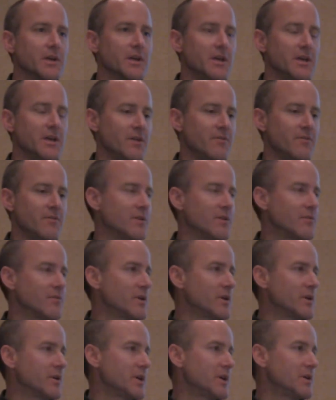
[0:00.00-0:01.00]
Even if
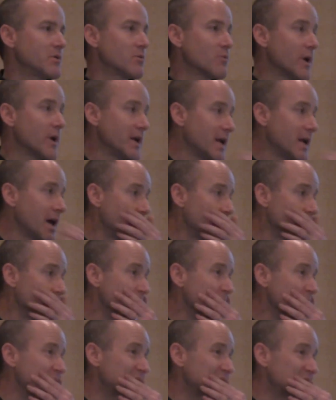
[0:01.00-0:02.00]
right now, the
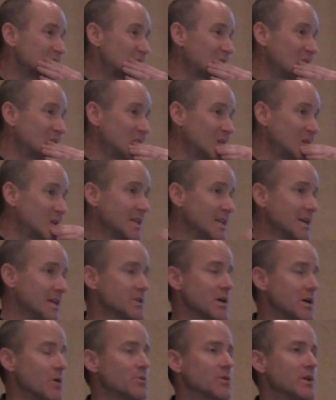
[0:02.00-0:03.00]
biggest trend
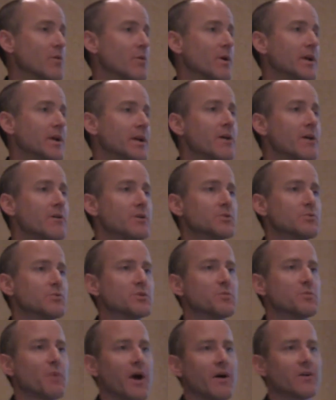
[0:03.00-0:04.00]
that's out there right now is
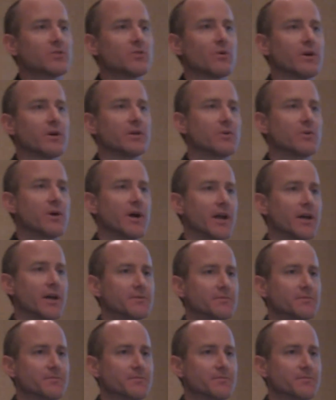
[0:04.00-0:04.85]
respiratory training.